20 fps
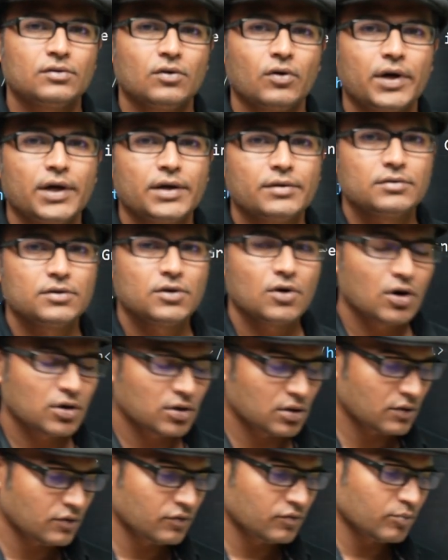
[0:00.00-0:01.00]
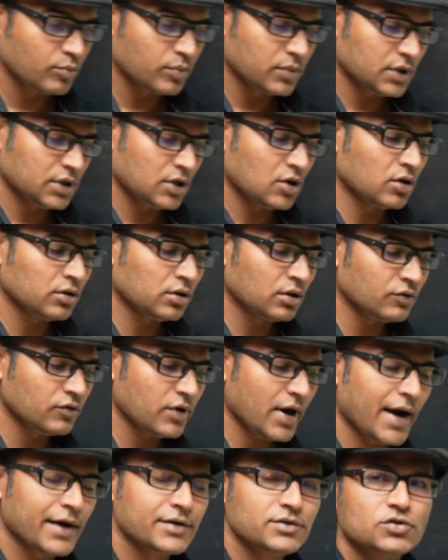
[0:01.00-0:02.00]
Okay, lot
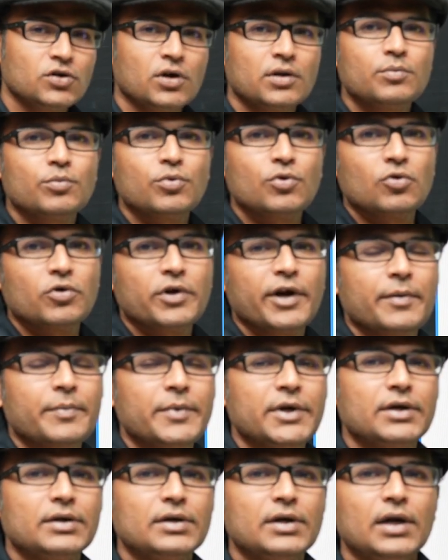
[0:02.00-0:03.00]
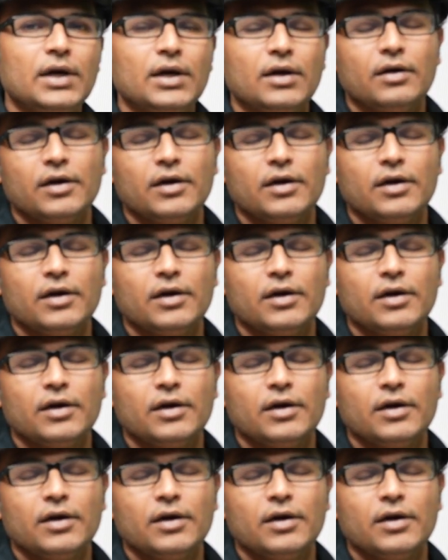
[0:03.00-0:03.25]
of hands-on programming.